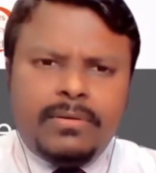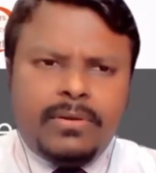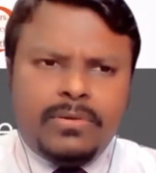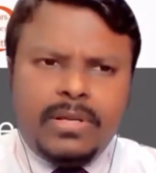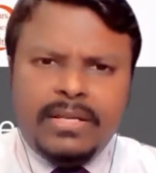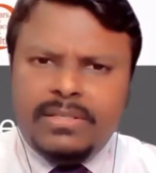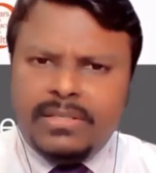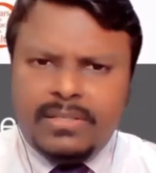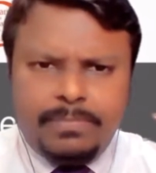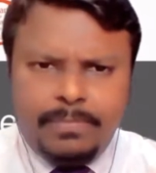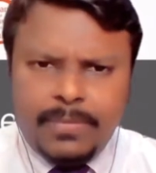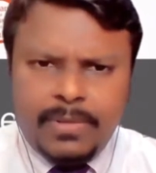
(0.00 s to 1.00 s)
doctor, I
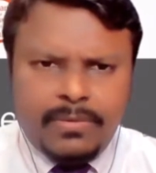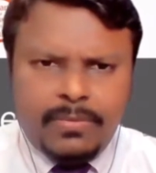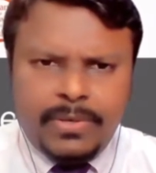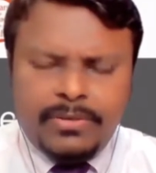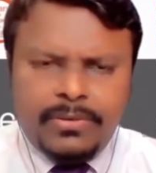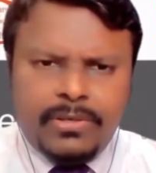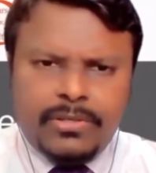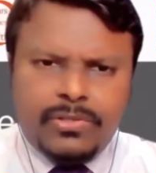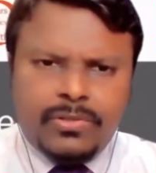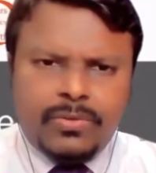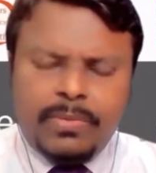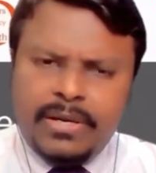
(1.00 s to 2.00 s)
just went to the
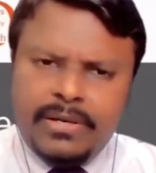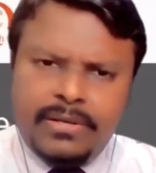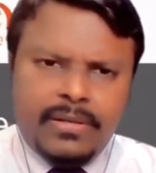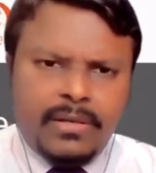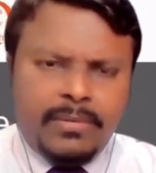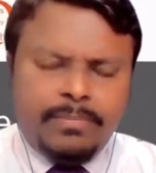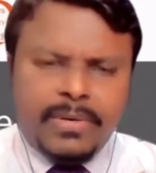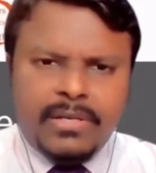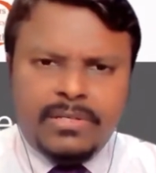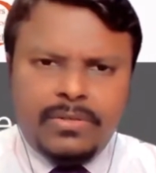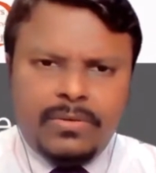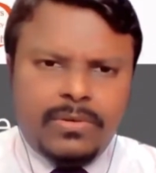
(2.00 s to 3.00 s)
restroom, I
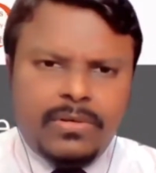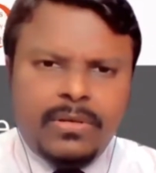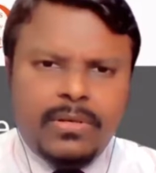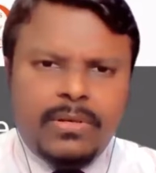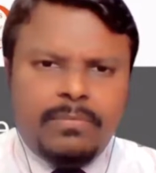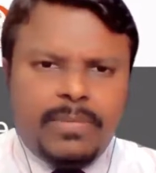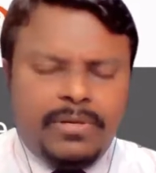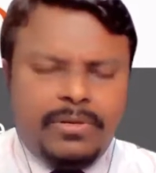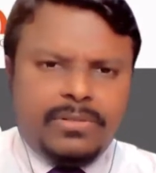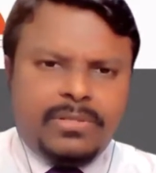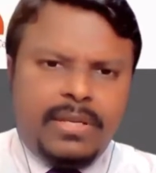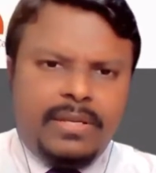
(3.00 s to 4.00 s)
passed urine, but
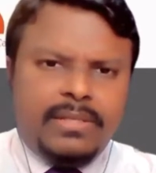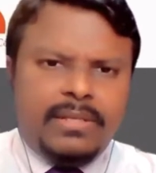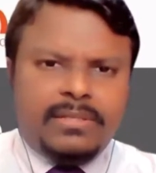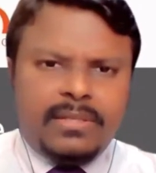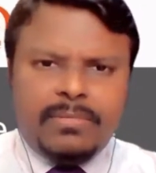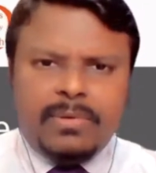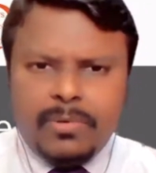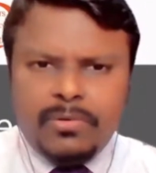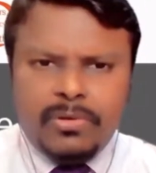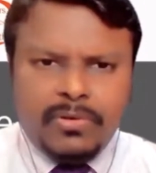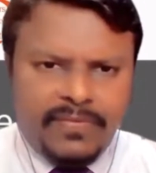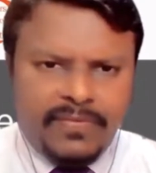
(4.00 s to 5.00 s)
you're saying there is some
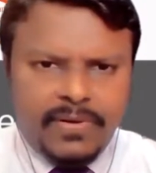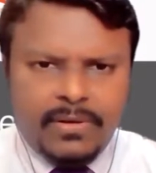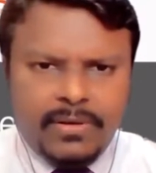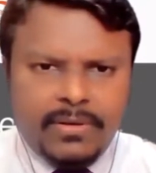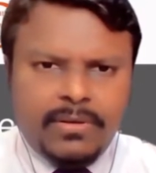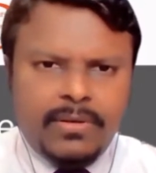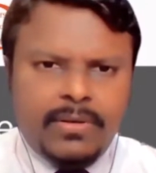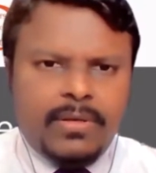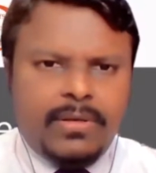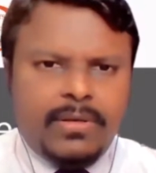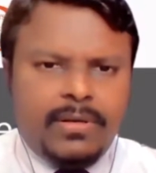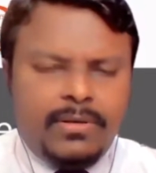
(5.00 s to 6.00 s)
amount of
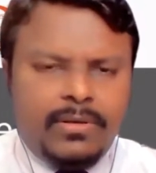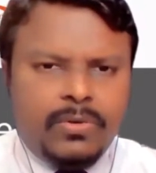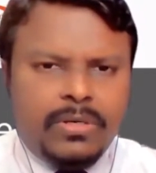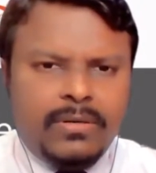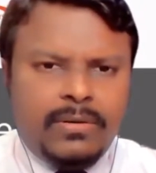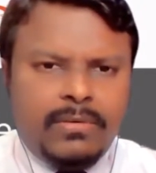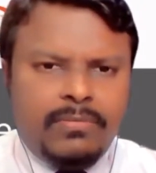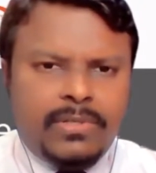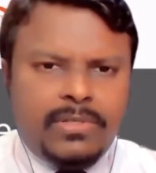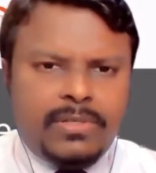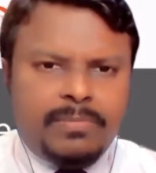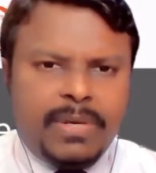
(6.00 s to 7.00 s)
urine
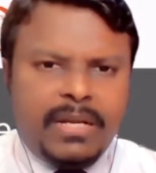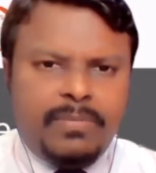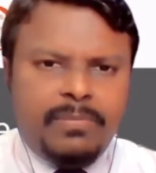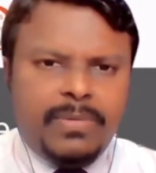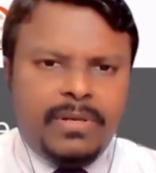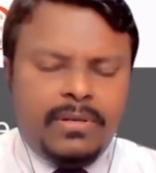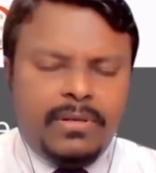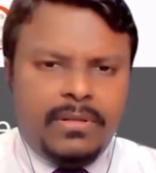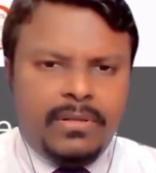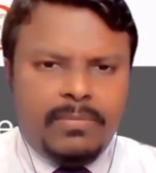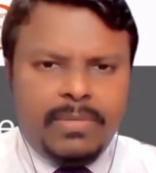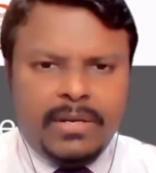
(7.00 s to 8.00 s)
which is palpable
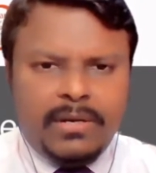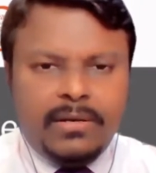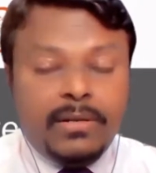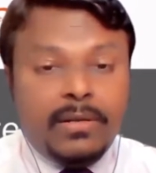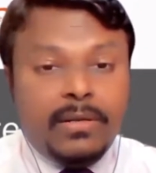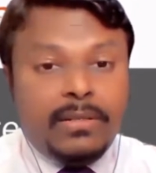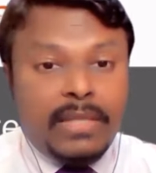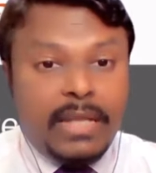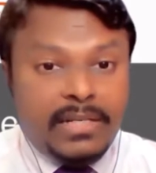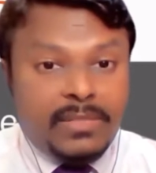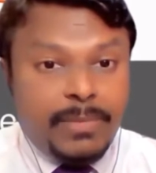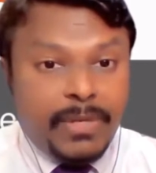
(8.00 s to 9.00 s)
in the bladder.
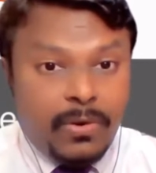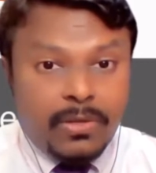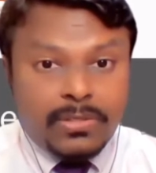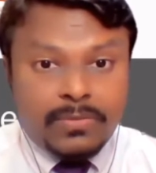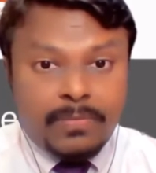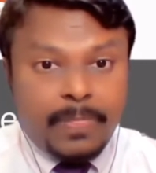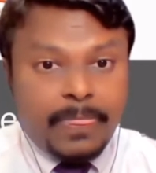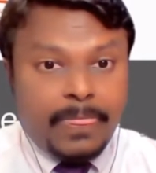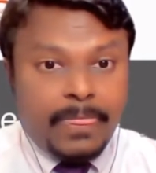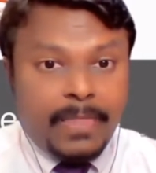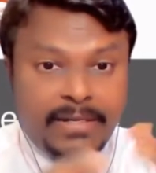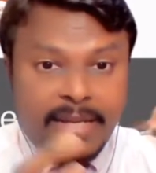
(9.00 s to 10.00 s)
That is because
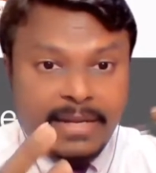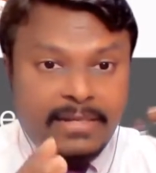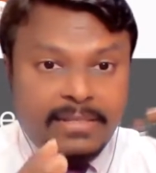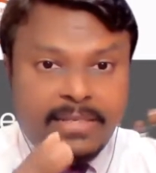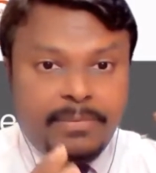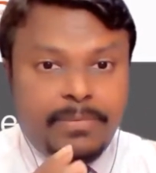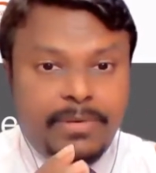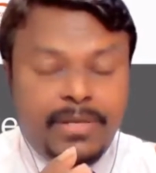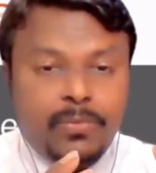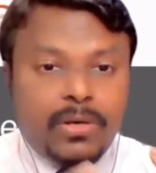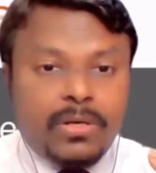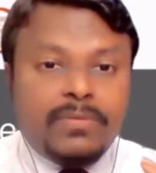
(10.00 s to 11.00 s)
the tank is
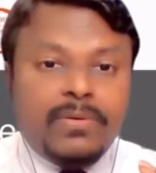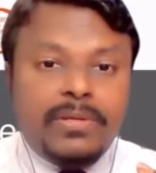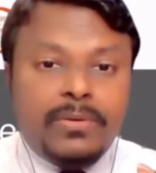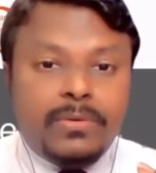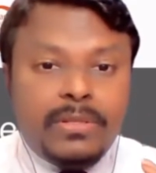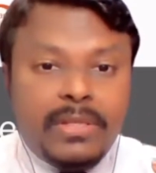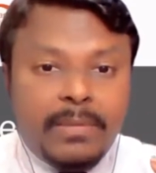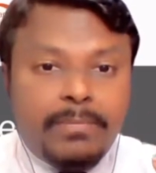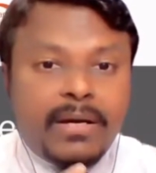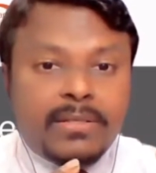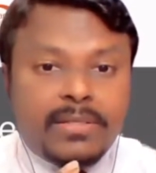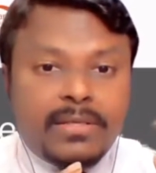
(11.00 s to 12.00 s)
empty. Whatever urine they are
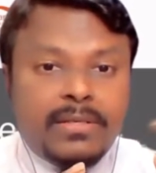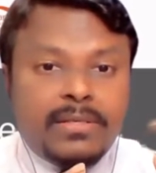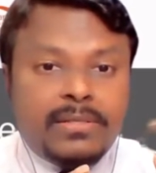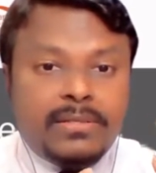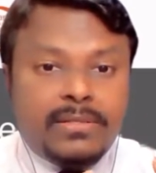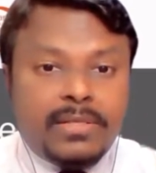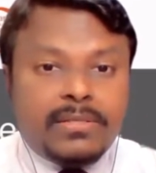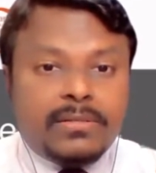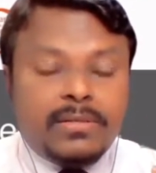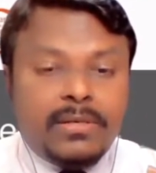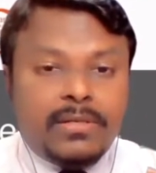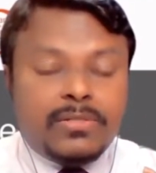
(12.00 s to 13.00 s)
passing is
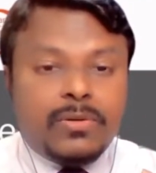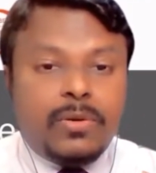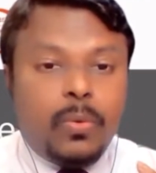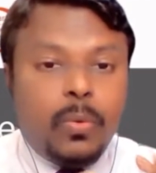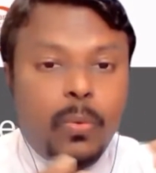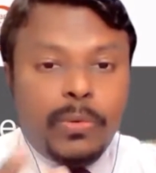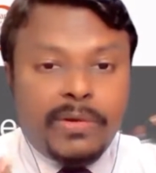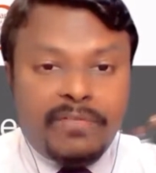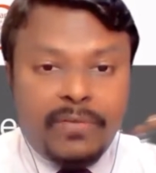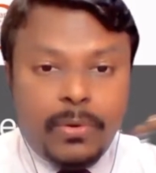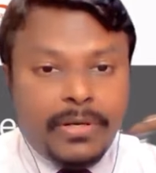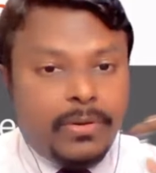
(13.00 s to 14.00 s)
it is called
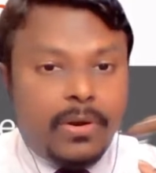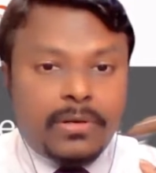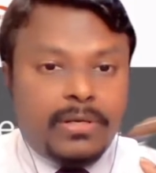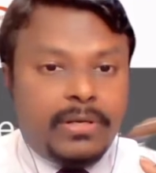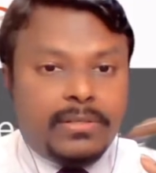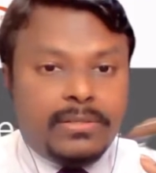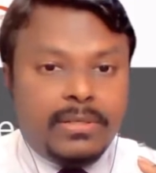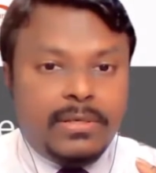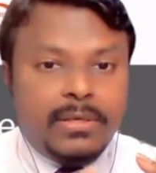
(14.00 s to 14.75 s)
overflow incontinence.